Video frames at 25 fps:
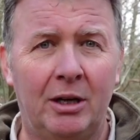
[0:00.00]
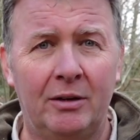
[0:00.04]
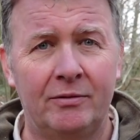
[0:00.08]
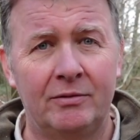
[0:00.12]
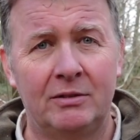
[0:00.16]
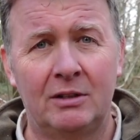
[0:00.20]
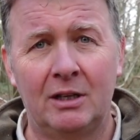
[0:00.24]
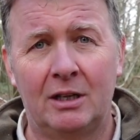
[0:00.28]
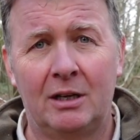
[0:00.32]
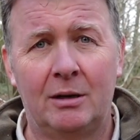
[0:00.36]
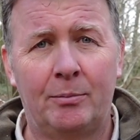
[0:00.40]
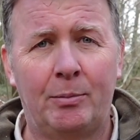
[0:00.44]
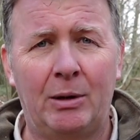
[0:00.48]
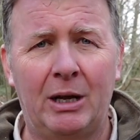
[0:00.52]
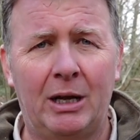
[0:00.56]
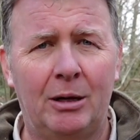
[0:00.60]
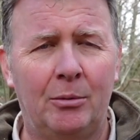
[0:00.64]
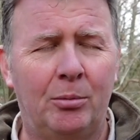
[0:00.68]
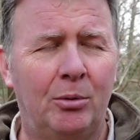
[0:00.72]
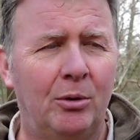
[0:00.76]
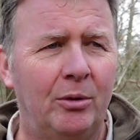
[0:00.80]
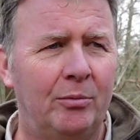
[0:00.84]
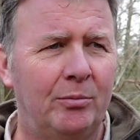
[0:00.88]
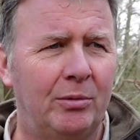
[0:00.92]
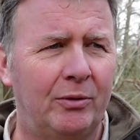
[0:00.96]
I haven't done a plough
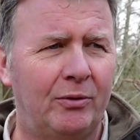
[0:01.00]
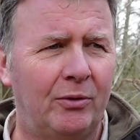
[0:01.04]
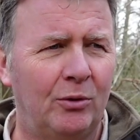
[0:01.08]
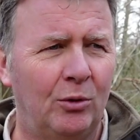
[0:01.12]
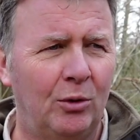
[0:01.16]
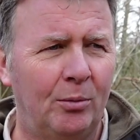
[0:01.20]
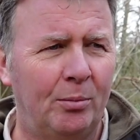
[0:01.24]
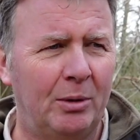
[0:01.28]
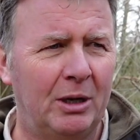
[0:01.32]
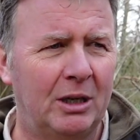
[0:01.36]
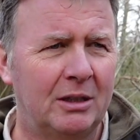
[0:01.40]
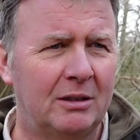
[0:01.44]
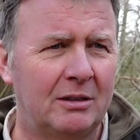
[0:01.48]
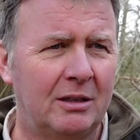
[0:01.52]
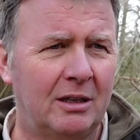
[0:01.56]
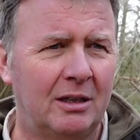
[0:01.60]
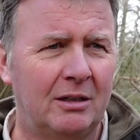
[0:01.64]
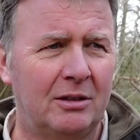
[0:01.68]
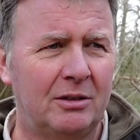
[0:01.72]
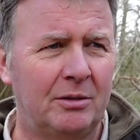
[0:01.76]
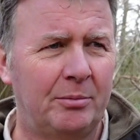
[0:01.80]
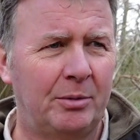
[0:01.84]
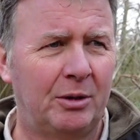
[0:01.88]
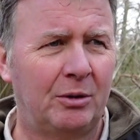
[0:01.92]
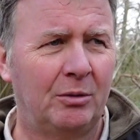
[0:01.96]
point before, but
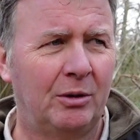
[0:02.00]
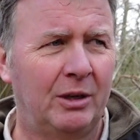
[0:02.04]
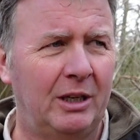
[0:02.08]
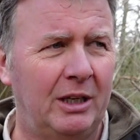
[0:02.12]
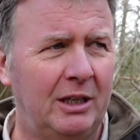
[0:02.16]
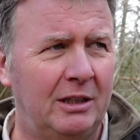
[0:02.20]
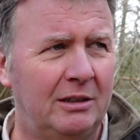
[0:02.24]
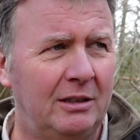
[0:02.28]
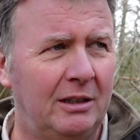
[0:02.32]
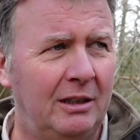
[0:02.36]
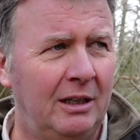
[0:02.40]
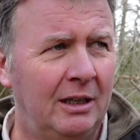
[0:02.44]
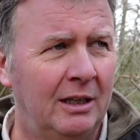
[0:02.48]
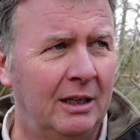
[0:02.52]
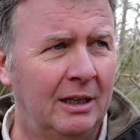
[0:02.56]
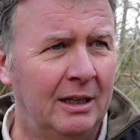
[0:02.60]
it should be quite easy.